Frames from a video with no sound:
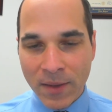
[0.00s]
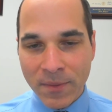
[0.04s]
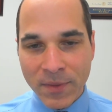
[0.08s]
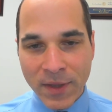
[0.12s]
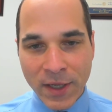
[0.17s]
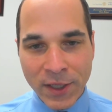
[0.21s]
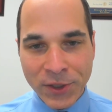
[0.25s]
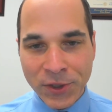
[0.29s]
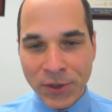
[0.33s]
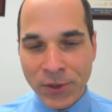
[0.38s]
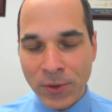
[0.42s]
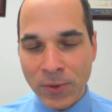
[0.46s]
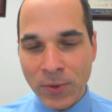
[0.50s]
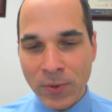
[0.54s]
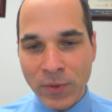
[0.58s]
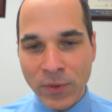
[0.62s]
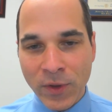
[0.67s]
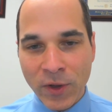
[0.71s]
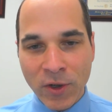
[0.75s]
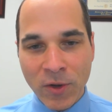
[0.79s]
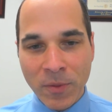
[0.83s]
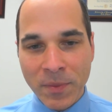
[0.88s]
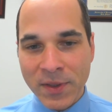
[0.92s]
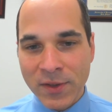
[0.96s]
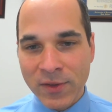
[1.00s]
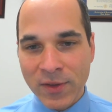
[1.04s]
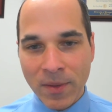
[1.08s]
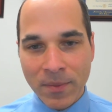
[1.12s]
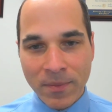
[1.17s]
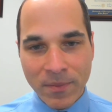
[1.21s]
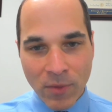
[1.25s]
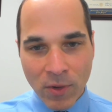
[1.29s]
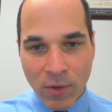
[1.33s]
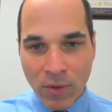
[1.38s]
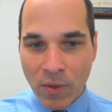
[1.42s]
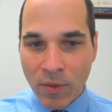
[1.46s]
issue, there could be
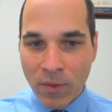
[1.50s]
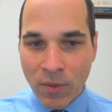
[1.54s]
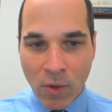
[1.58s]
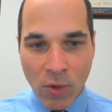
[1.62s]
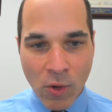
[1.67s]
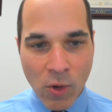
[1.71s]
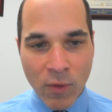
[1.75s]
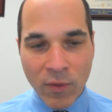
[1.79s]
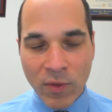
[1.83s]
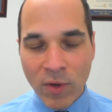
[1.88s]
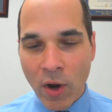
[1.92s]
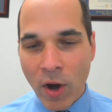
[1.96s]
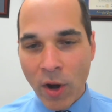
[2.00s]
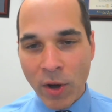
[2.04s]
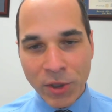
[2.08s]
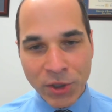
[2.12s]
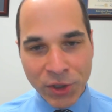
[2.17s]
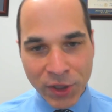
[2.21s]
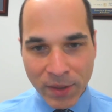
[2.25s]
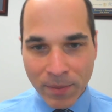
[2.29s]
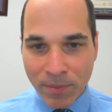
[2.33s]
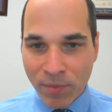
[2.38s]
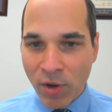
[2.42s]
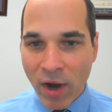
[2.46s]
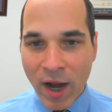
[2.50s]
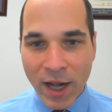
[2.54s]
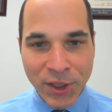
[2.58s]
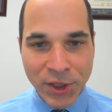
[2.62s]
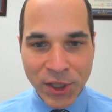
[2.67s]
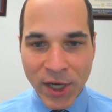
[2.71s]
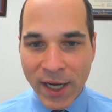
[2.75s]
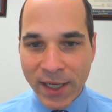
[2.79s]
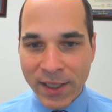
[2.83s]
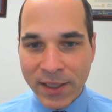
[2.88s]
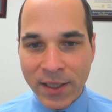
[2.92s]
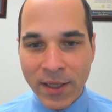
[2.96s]
some overarching
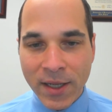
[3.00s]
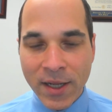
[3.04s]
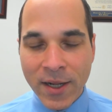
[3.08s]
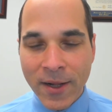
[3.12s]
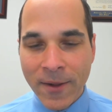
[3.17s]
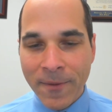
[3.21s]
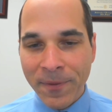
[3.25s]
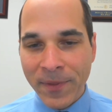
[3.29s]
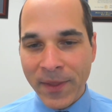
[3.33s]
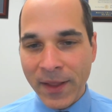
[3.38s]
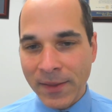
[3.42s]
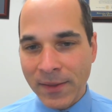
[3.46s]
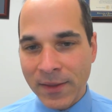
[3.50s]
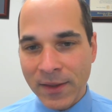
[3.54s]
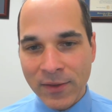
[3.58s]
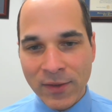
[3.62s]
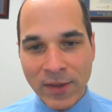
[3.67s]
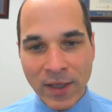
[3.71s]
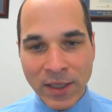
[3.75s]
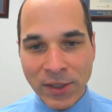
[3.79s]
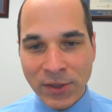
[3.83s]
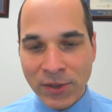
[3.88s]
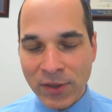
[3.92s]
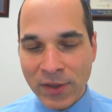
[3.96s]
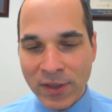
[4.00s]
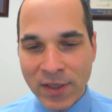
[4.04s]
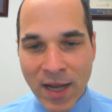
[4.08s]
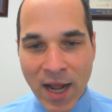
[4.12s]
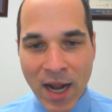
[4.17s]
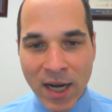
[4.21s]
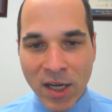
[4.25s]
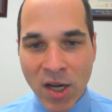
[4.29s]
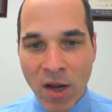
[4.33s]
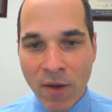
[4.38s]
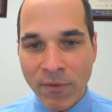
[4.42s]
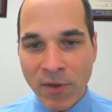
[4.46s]
project that the city's just
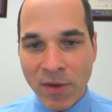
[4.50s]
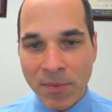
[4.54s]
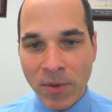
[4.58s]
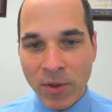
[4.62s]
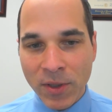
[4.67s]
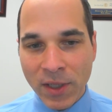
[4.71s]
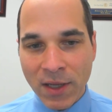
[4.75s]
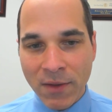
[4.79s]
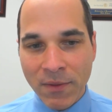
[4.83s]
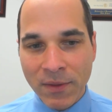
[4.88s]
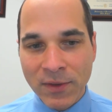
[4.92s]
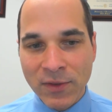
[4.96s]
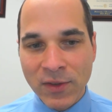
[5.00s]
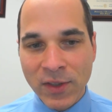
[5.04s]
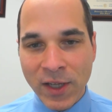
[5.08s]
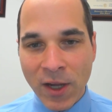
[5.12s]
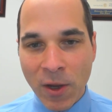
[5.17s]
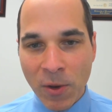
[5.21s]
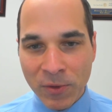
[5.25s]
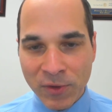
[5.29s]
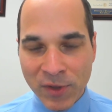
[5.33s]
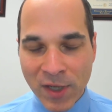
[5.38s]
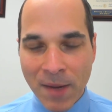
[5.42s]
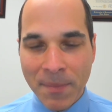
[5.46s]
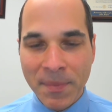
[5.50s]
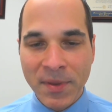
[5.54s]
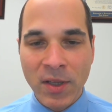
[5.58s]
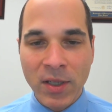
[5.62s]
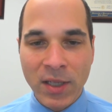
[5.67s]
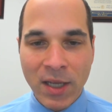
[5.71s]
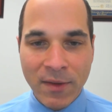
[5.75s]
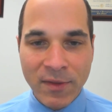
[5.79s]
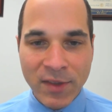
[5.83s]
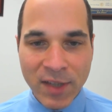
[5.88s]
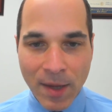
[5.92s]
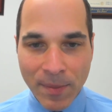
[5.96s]
not comfortable giving COs yet, but they'll
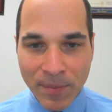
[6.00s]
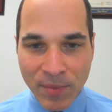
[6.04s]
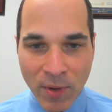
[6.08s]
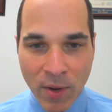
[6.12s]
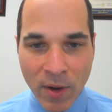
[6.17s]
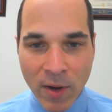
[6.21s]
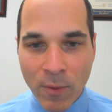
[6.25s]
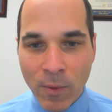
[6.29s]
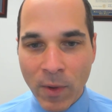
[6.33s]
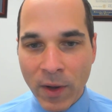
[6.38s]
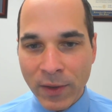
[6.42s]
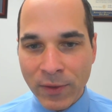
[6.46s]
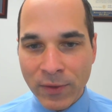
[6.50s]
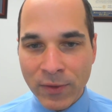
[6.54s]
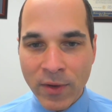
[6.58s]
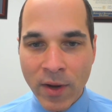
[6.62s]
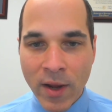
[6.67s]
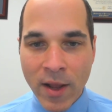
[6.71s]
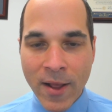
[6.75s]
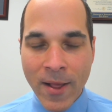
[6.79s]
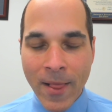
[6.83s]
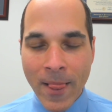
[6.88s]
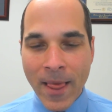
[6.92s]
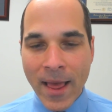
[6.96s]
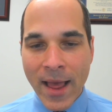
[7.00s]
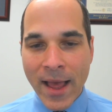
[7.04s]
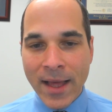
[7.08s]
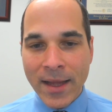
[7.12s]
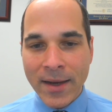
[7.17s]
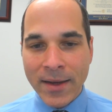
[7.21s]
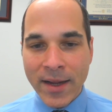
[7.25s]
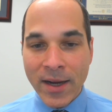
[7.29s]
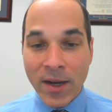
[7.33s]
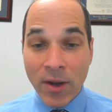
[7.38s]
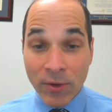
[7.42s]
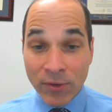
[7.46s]
give temporary ones.
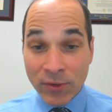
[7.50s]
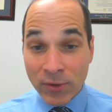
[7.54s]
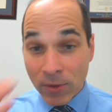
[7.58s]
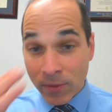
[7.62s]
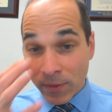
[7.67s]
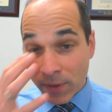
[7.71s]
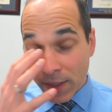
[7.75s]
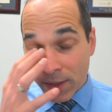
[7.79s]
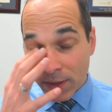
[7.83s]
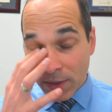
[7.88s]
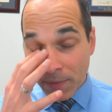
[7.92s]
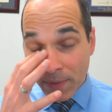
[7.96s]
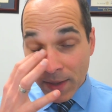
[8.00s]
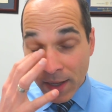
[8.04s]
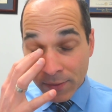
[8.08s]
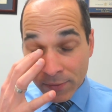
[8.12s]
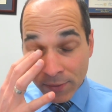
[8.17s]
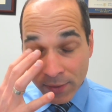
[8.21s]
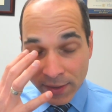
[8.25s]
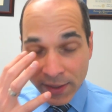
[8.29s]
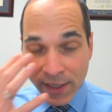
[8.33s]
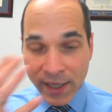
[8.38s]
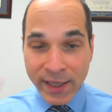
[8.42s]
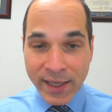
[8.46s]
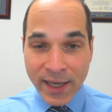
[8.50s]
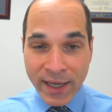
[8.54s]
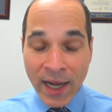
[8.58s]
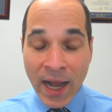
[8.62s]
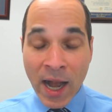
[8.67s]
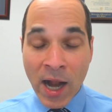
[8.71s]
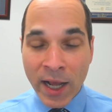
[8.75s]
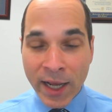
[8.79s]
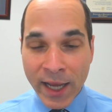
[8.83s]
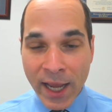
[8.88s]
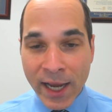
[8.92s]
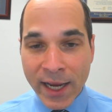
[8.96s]
And it also, and to be honest, it
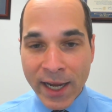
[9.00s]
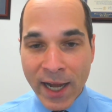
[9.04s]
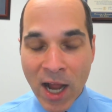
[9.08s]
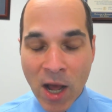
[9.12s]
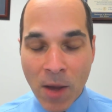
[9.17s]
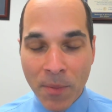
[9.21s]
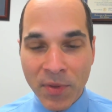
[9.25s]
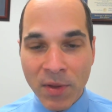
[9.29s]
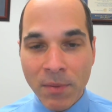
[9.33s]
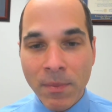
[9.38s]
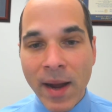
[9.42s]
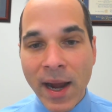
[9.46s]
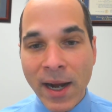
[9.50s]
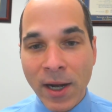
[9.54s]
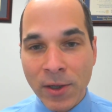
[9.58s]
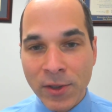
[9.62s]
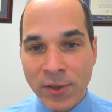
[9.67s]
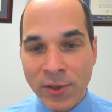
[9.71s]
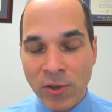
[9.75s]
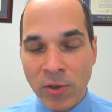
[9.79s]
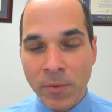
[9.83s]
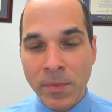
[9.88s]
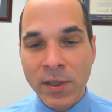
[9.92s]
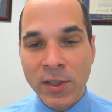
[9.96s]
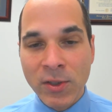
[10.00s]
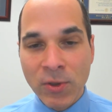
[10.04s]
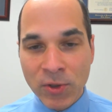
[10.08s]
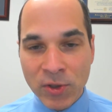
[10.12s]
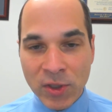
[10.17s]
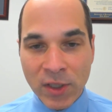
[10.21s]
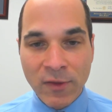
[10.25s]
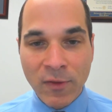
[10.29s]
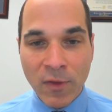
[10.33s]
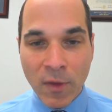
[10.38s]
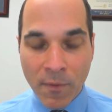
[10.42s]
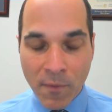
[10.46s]
can help the buyer too, because
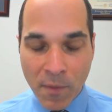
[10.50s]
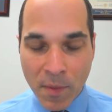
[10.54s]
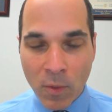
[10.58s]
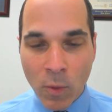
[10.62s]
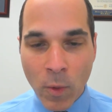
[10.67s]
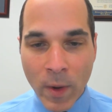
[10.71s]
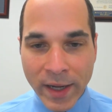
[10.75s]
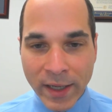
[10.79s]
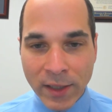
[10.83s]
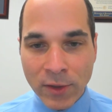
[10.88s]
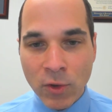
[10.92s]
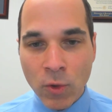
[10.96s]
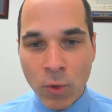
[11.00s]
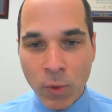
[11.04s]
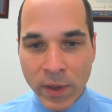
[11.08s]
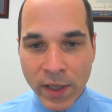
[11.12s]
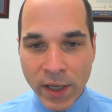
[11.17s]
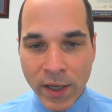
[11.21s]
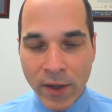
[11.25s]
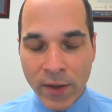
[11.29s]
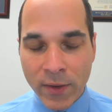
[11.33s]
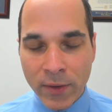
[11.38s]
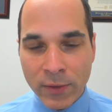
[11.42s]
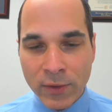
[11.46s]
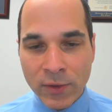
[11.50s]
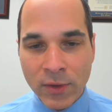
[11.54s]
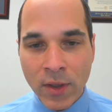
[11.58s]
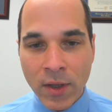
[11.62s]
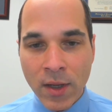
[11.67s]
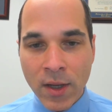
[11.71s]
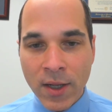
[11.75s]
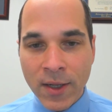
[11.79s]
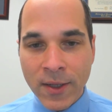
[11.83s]
usually if you've been waiting 2 years